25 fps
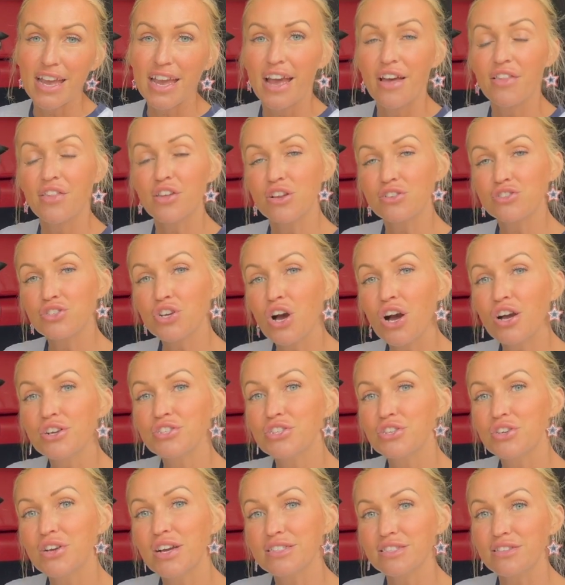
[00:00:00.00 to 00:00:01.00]
And then I'll talk
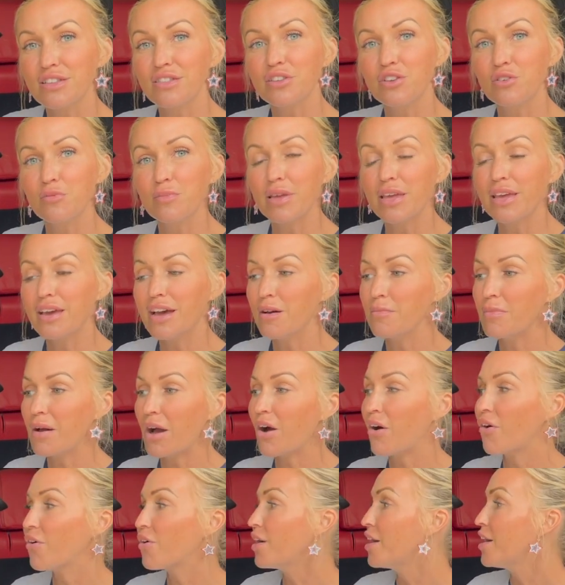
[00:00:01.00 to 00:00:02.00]
to you guys a little bit
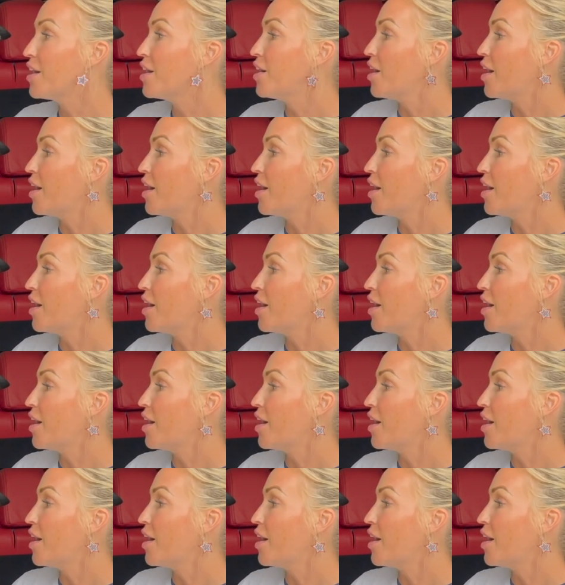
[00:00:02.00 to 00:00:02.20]
about